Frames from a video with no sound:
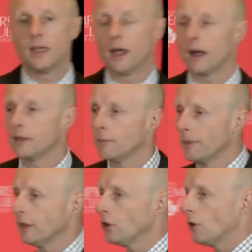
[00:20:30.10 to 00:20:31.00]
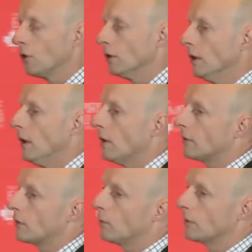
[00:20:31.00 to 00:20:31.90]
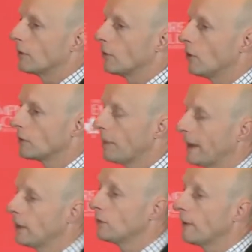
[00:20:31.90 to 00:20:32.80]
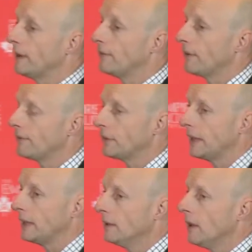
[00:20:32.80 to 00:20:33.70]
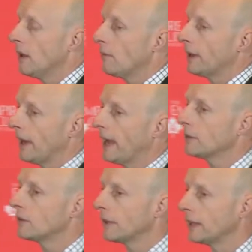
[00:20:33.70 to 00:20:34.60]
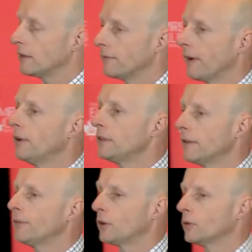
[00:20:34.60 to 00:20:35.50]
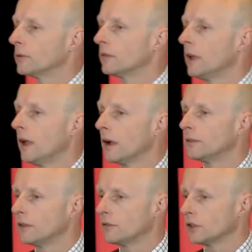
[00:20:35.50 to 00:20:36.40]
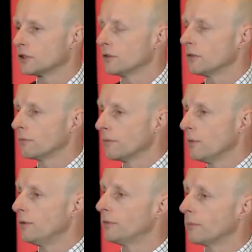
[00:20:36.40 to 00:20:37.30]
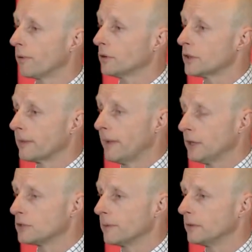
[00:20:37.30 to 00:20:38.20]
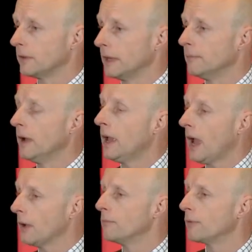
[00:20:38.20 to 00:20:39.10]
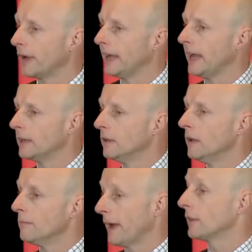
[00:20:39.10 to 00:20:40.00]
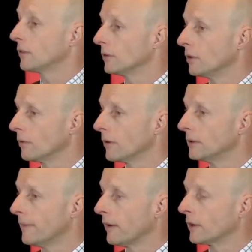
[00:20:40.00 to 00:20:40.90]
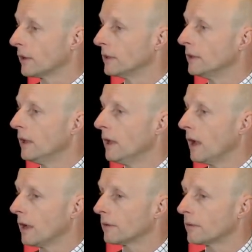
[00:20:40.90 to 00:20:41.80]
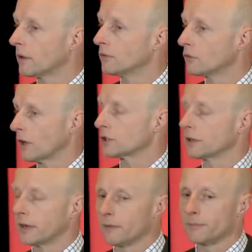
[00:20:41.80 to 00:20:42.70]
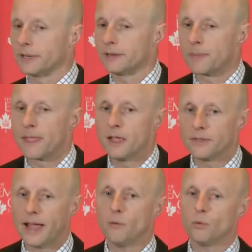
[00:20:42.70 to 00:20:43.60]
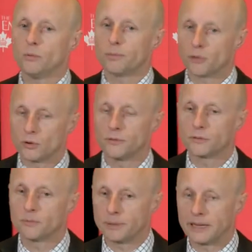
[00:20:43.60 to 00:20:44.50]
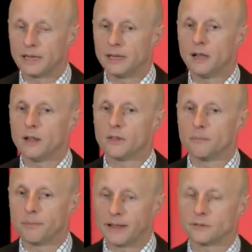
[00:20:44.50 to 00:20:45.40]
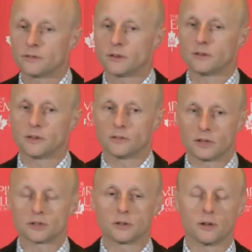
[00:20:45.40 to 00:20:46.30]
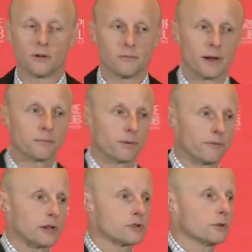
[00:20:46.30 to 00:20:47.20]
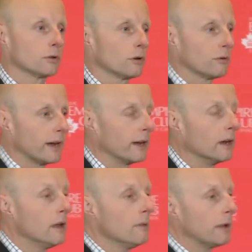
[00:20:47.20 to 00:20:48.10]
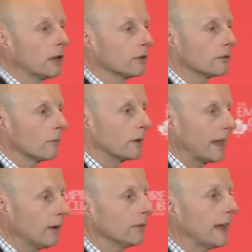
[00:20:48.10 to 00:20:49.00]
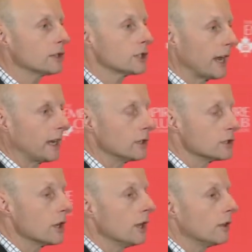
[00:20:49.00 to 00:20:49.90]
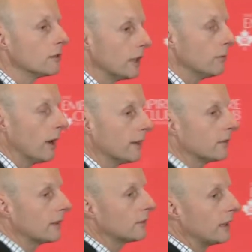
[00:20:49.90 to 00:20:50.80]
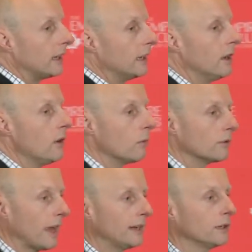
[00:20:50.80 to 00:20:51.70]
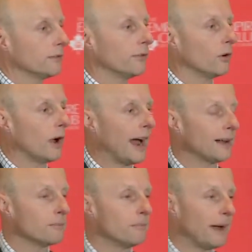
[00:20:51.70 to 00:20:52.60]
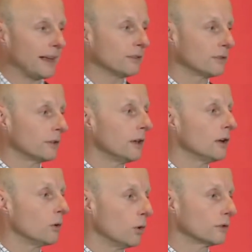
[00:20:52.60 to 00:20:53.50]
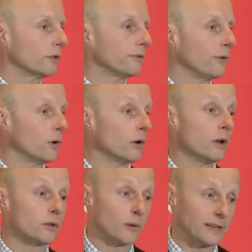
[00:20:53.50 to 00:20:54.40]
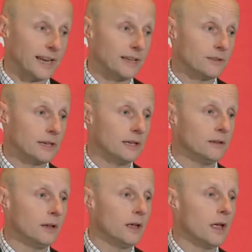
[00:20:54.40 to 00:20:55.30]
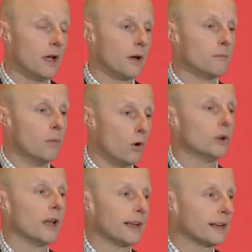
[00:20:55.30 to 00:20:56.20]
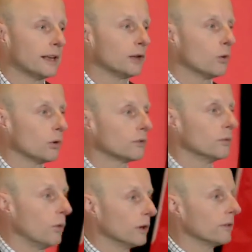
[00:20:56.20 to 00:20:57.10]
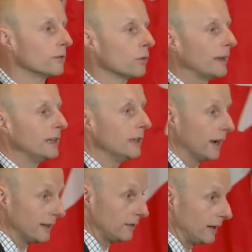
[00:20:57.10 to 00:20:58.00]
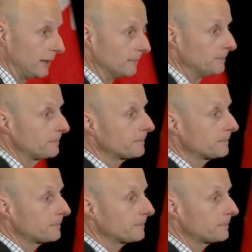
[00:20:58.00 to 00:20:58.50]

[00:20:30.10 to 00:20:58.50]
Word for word: uh, the big call was, was, of course, back in 2015 when I had to take the very difficult uh, decision to remove the project management team and bring in Bechtel, who are an American uh, construction company. That will prove to be the best decision of my professional career because without that change, the TYSSE was headed for, at best, quarter four 2018, more likely quarter one of 2019.